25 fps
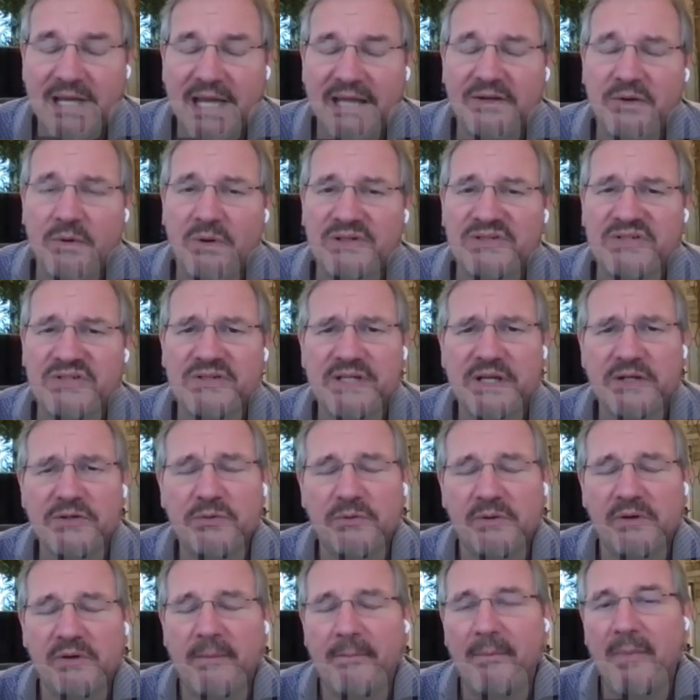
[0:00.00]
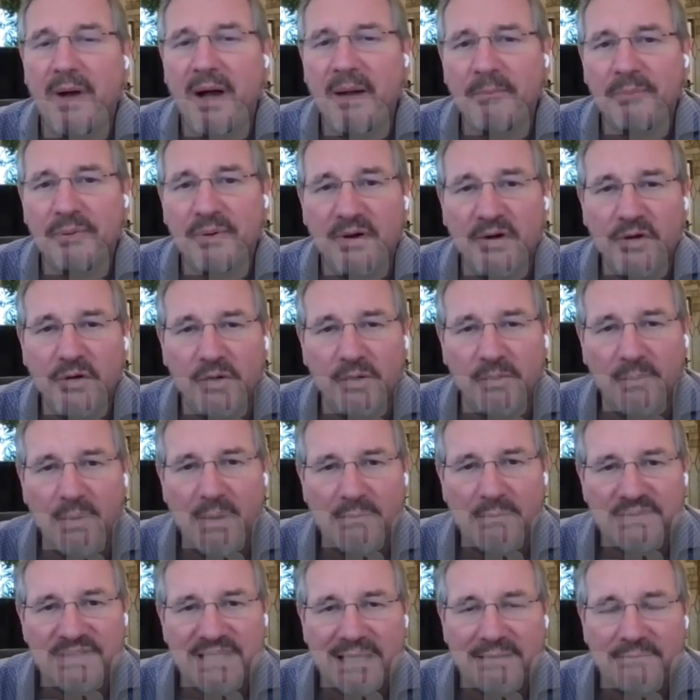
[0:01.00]
And you also said you were a mompreneur.
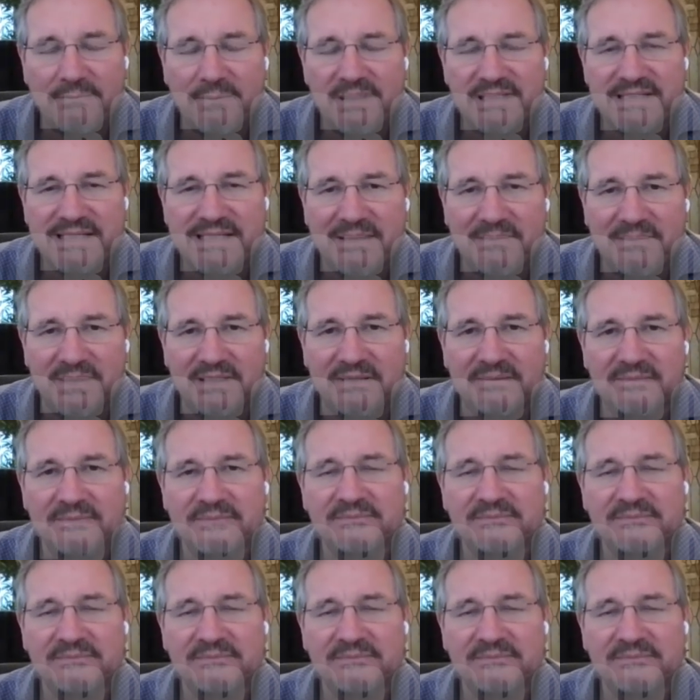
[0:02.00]
What was that? What does that mean?